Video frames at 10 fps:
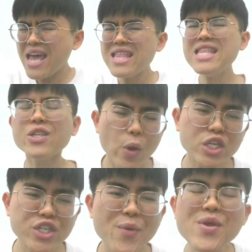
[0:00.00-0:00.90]
In this
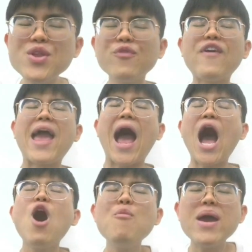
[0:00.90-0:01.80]
question, we need to find
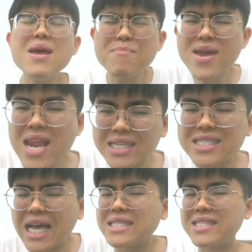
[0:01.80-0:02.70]
how many
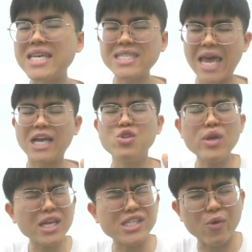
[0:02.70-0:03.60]
minutes does C take to
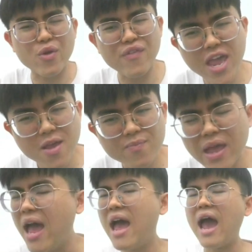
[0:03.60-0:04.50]
catch up with A.
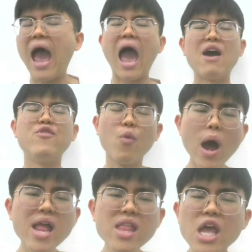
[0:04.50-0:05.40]

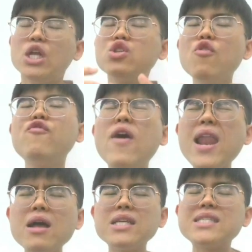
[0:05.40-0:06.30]
Everyone, to
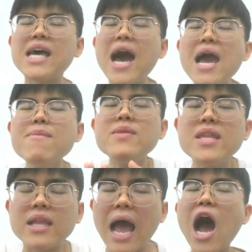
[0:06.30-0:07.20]
find out the time
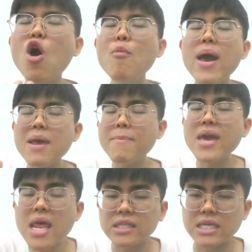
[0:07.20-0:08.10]
needed, how many
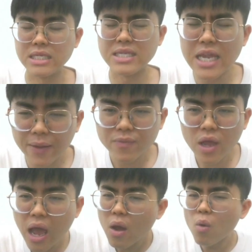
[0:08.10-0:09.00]
minutes is needed.
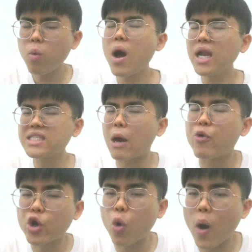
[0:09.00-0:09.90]
What is our
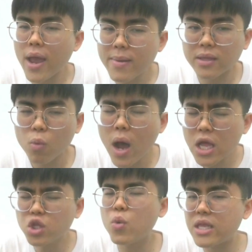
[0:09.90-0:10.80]
requirement?
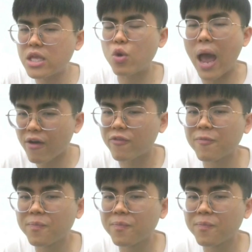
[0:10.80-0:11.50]
What do we need to have?